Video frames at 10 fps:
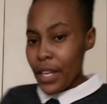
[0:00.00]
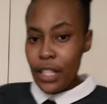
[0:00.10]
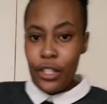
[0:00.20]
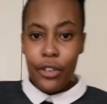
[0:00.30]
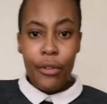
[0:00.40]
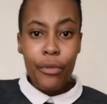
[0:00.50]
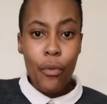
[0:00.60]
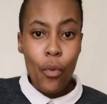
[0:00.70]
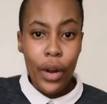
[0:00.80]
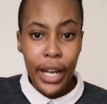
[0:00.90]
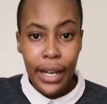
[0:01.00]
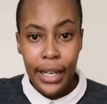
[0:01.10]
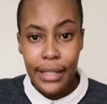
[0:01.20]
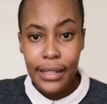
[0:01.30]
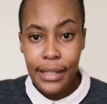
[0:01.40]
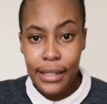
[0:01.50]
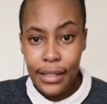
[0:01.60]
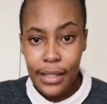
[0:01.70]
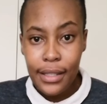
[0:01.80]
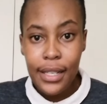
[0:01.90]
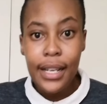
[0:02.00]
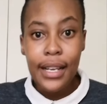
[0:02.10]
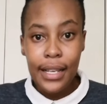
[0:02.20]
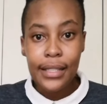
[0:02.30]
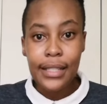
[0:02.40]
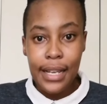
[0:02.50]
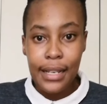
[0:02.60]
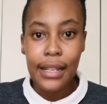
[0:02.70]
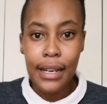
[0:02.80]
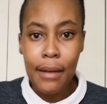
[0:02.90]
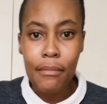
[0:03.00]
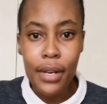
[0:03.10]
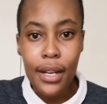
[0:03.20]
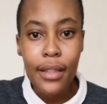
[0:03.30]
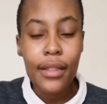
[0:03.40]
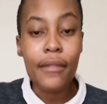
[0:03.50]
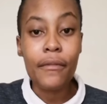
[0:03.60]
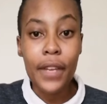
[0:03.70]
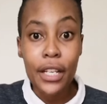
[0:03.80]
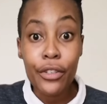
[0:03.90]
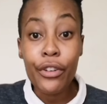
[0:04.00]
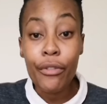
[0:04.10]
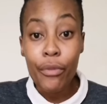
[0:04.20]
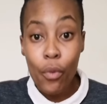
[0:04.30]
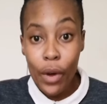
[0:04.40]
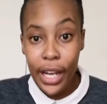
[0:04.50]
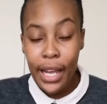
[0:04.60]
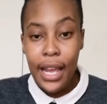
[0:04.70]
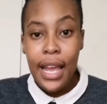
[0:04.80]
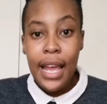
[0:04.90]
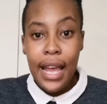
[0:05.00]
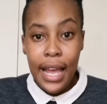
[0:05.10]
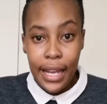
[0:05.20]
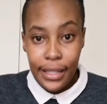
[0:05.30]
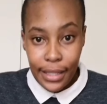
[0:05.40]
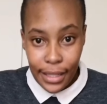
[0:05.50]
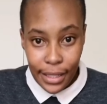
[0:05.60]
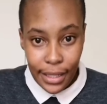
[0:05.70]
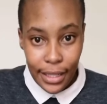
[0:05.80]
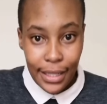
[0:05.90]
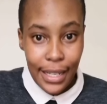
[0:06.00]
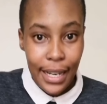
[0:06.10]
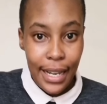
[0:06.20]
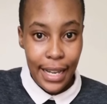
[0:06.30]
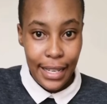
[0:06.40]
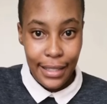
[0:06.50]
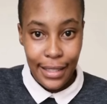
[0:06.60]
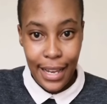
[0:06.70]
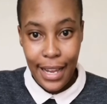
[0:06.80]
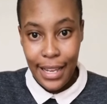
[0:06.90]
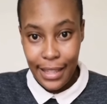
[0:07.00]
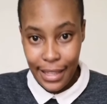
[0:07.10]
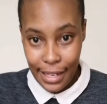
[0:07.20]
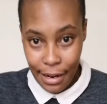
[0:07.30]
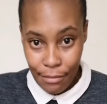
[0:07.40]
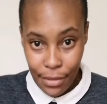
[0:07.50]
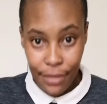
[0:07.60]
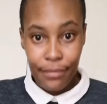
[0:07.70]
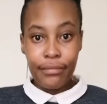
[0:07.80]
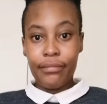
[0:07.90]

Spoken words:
value of where a digit is in the number. The value of where a digit is in the number.